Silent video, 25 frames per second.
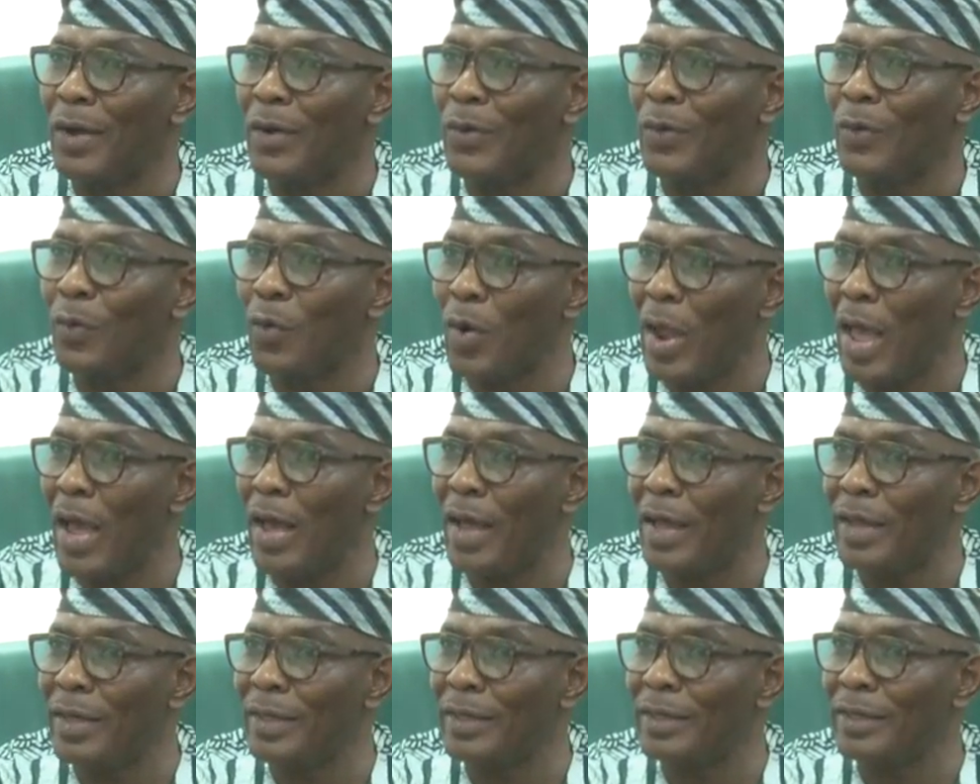
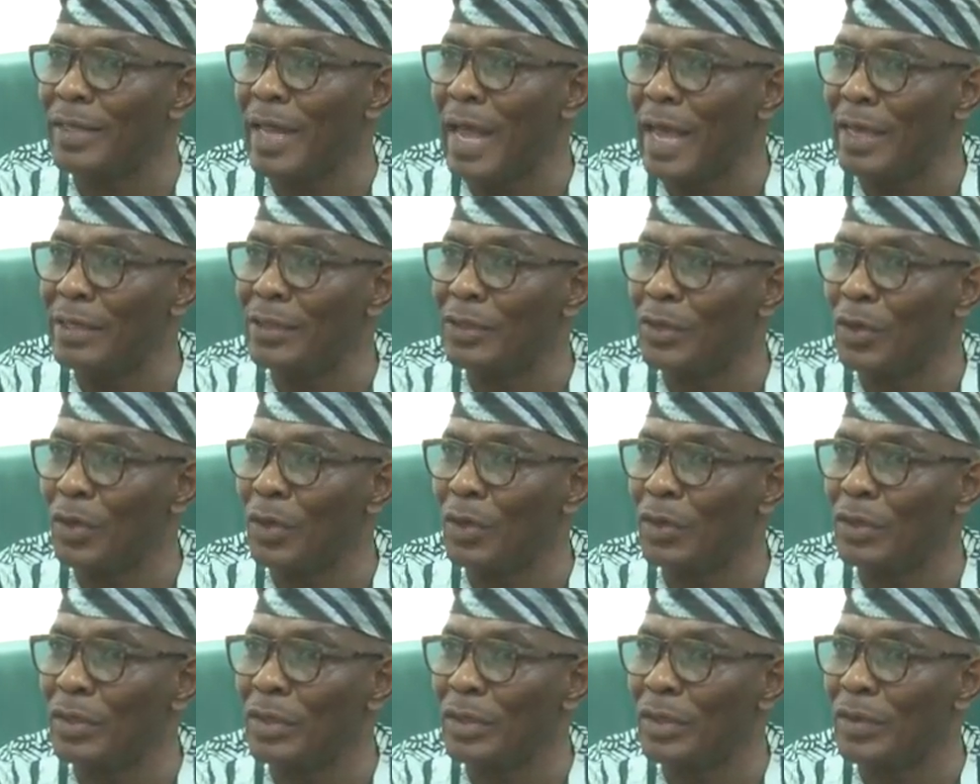where there is
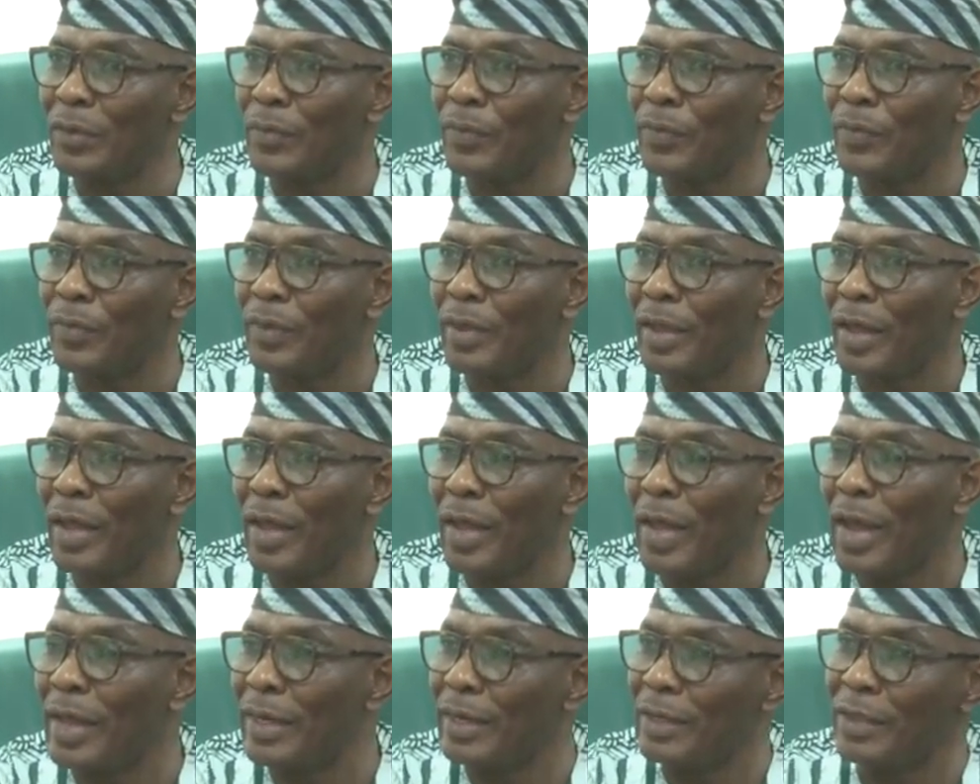none,
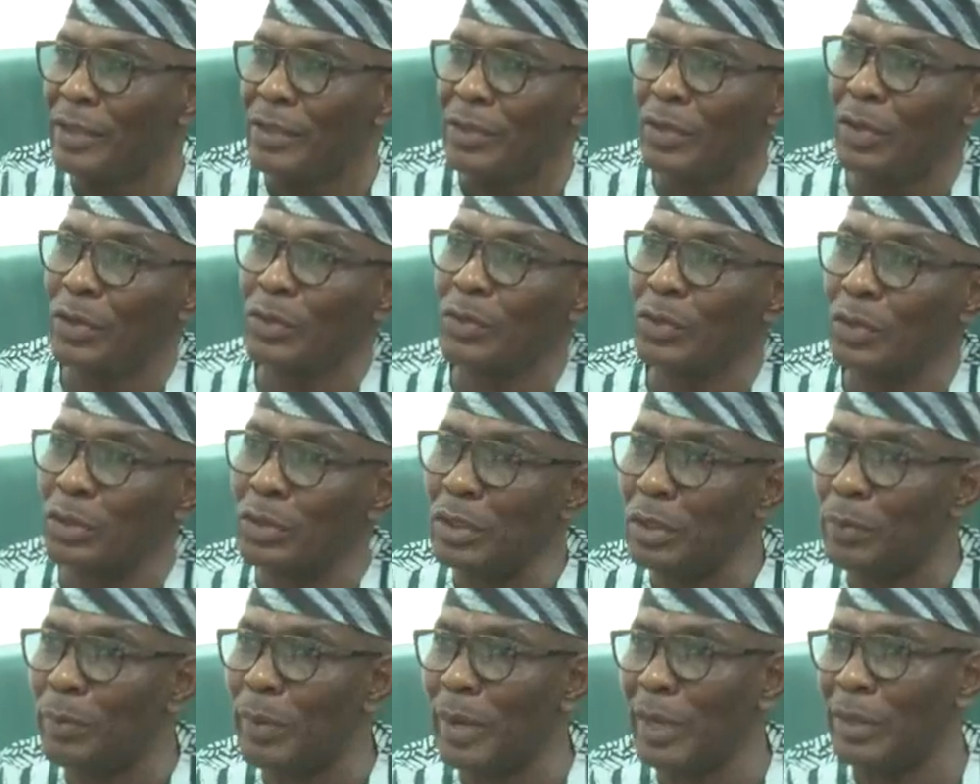and it is also
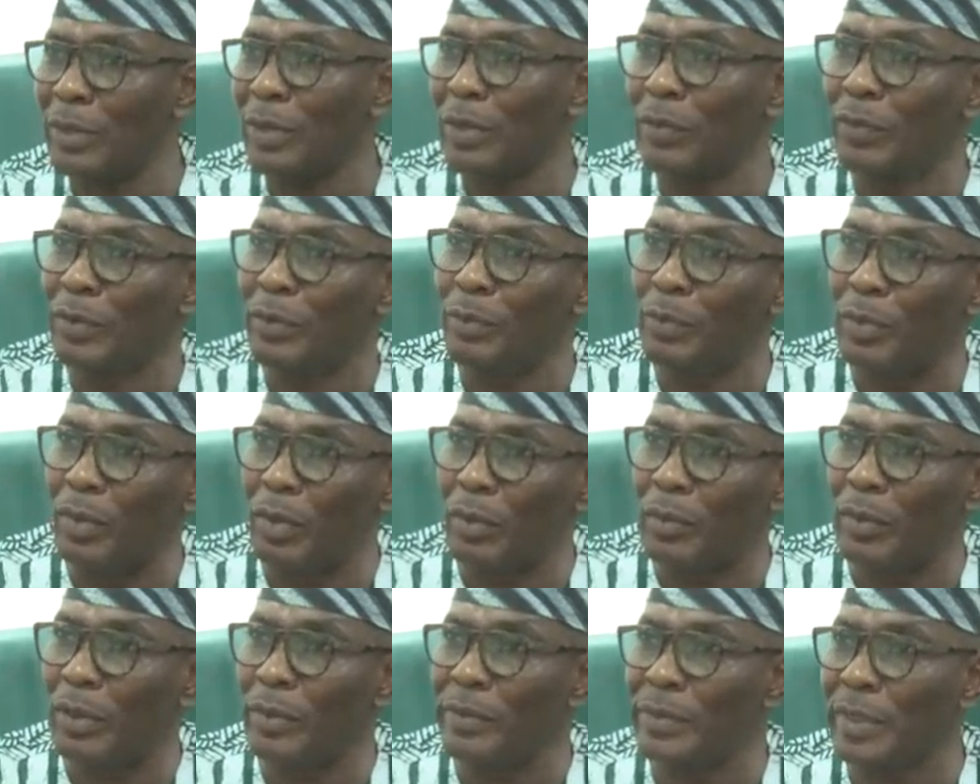still part of the
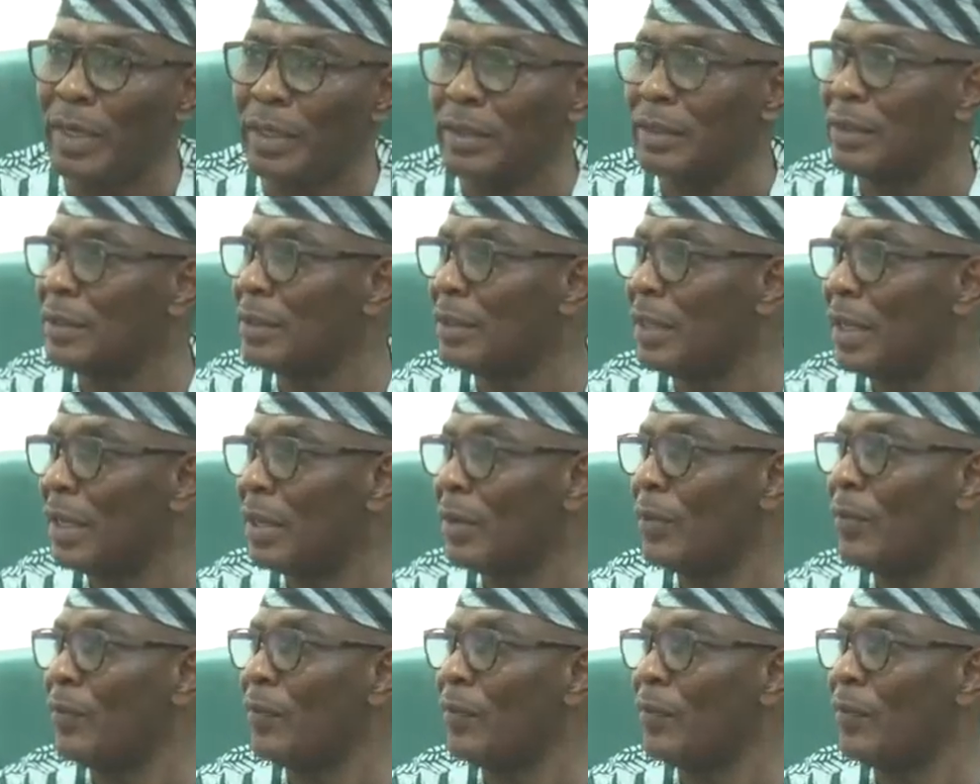problems that is there.